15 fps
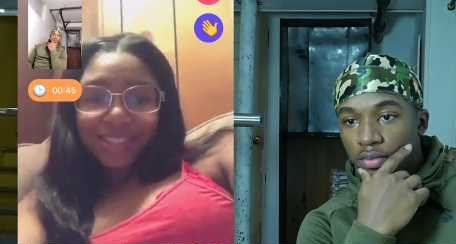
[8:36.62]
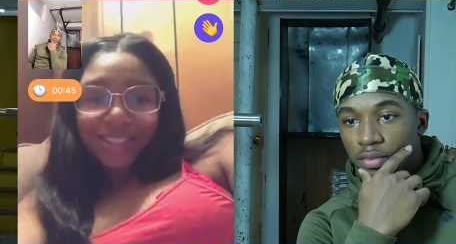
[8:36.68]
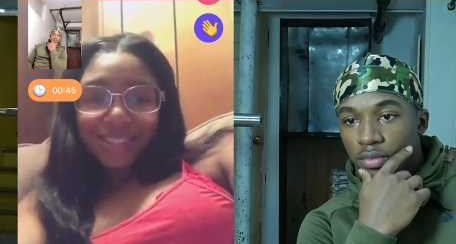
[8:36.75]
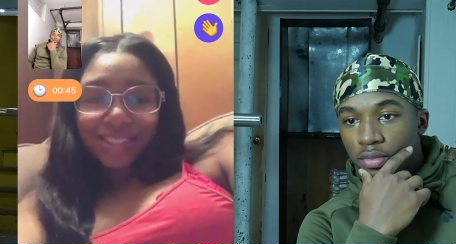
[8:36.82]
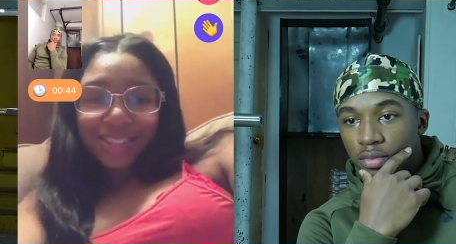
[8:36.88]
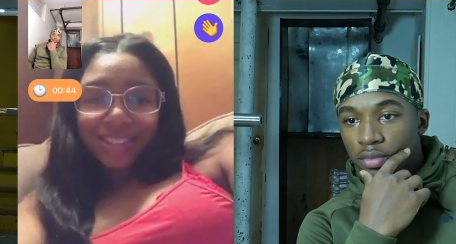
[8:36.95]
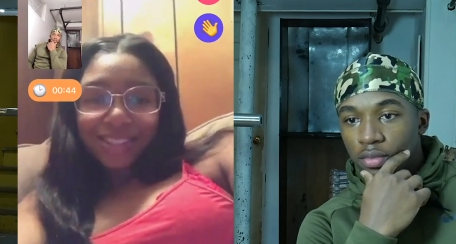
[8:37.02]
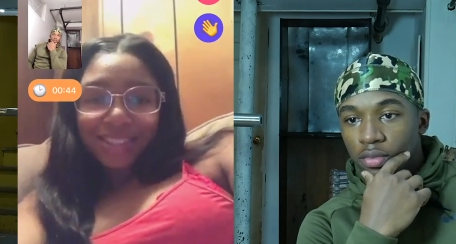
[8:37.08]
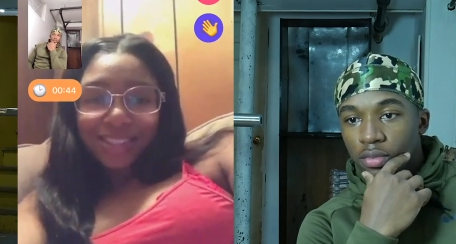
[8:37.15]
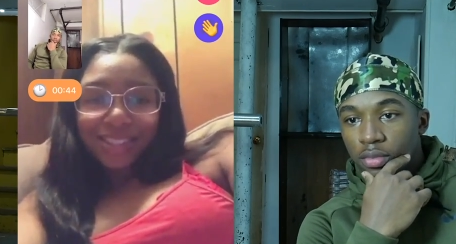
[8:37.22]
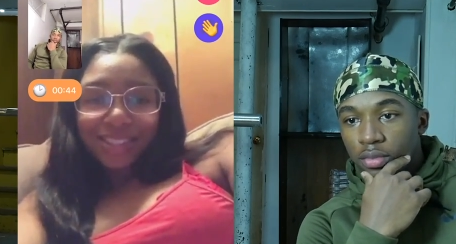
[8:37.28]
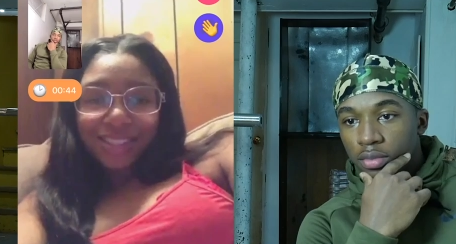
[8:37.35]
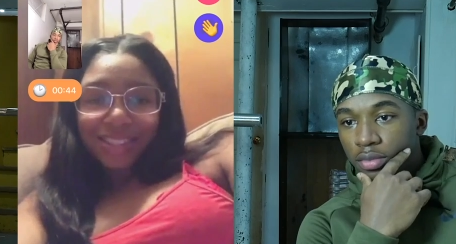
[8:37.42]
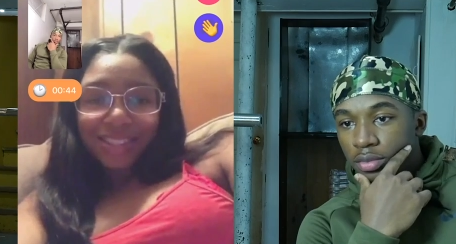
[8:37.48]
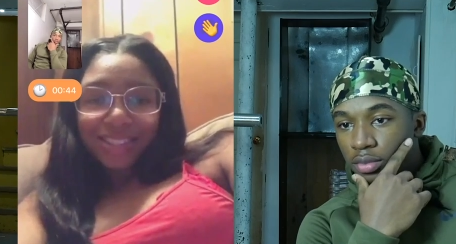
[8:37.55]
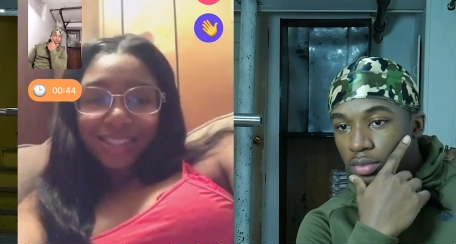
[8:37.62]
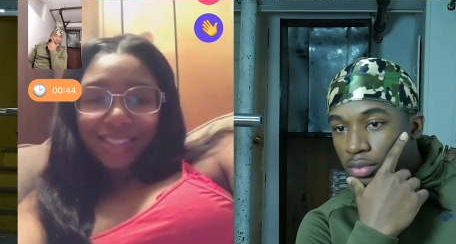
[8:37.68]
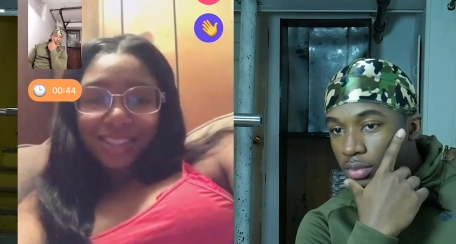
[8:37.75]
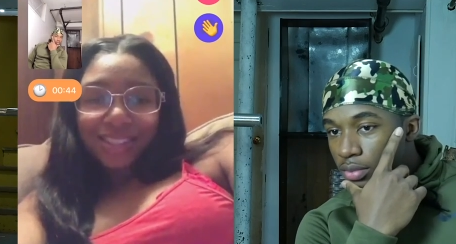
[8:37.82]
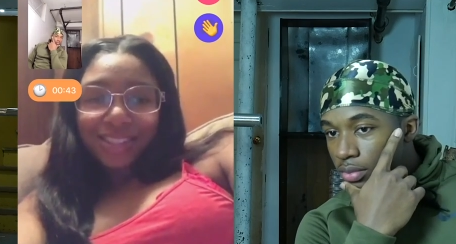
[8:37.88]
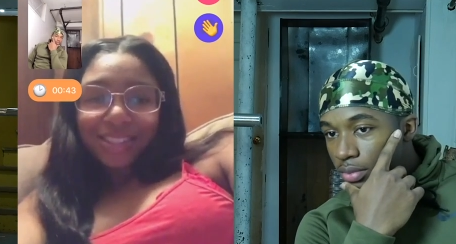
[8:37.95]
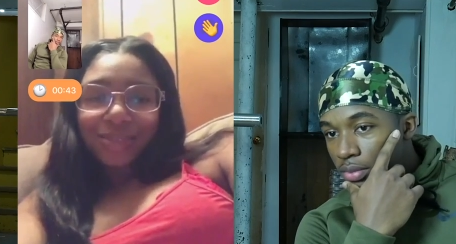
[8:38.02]

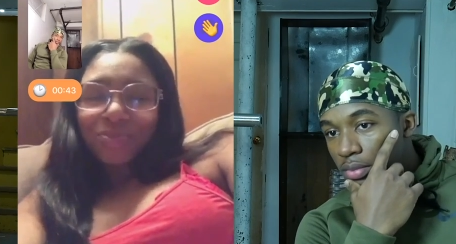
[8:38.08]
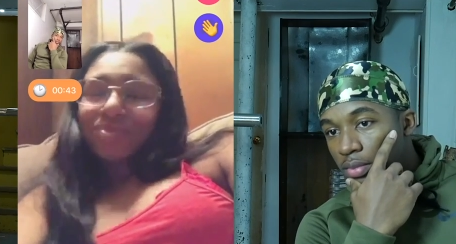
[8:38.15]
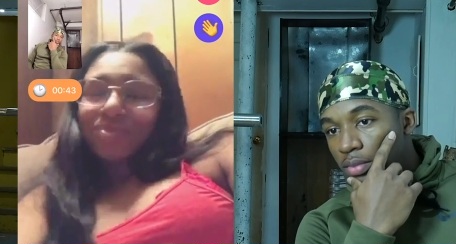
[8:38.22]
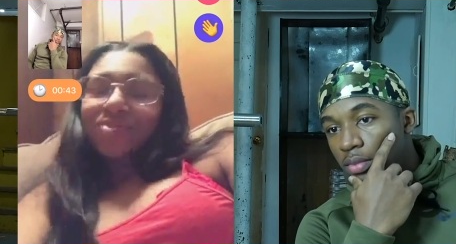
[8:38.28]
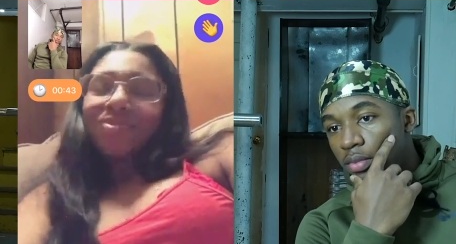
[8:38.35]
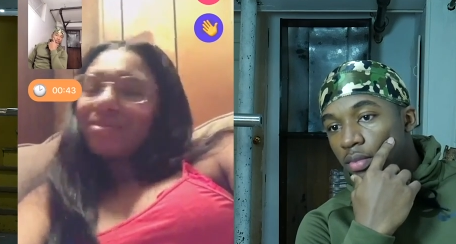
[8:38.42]
Nothing is said.